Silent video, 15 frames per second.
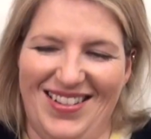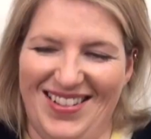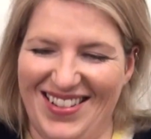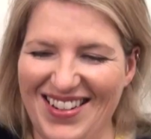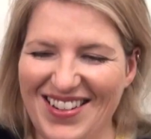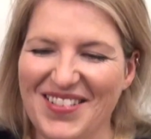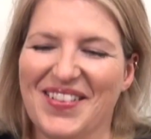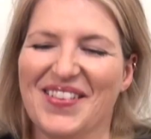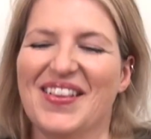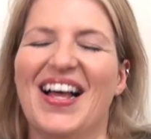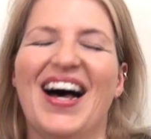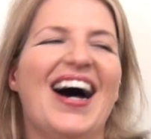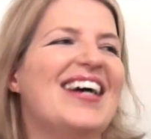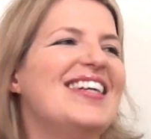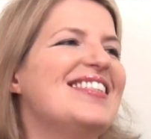
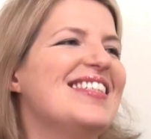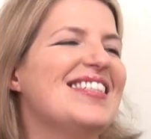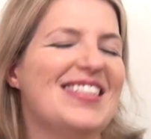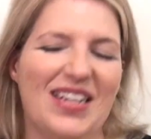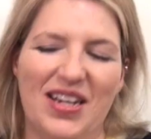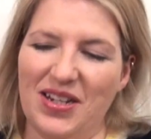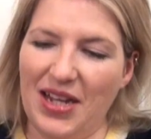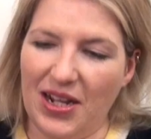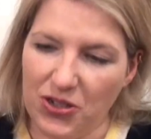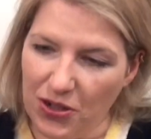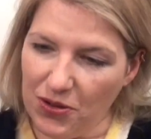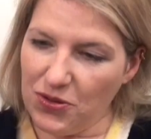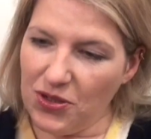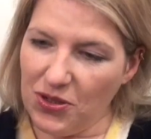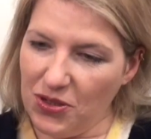I did, uh, yeah,
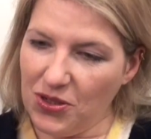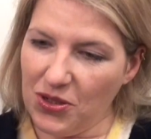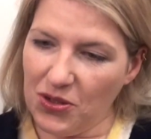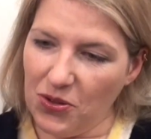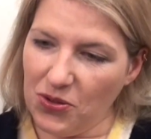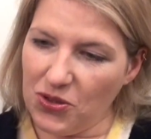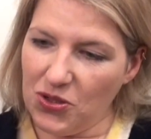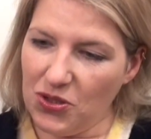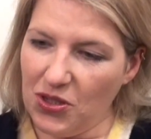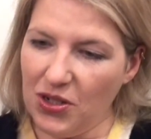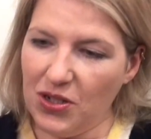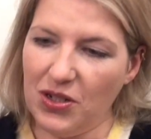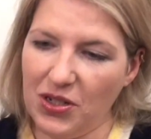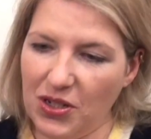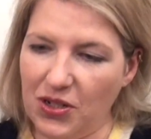drove to London, got to
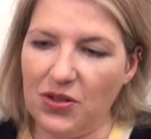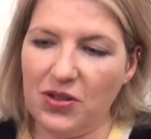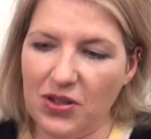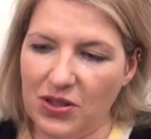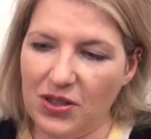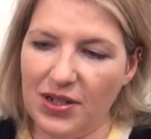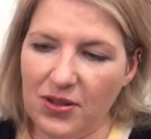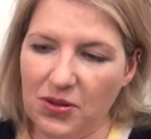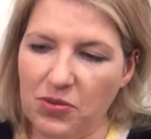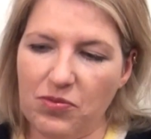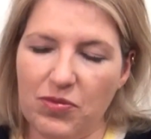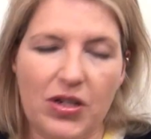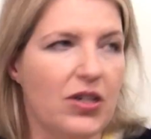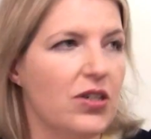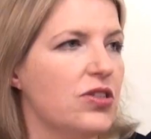the, you know, the, the little
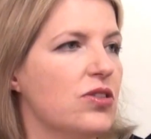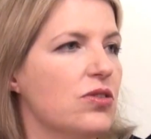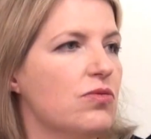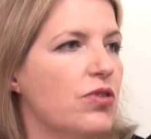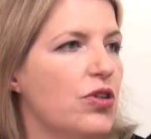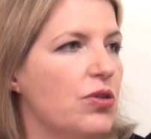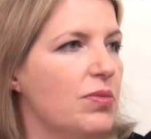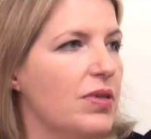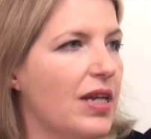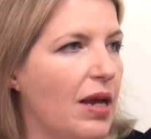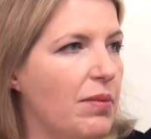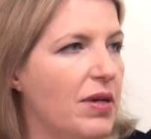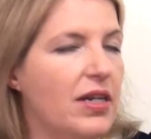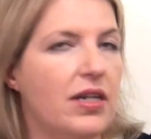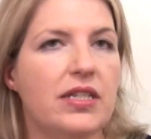rehearsal room, and yeah.
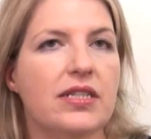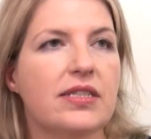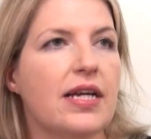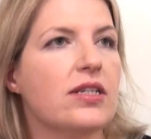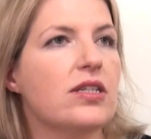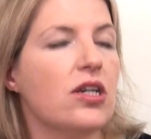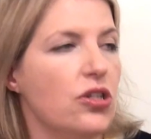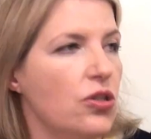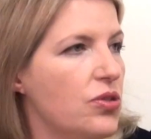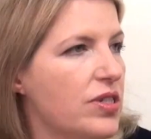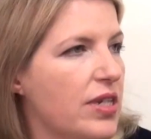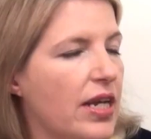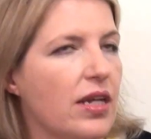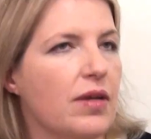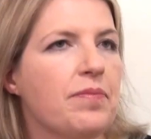came in, and he said, "Can you
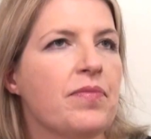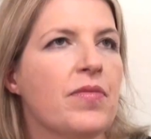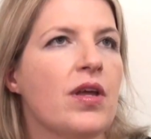sing?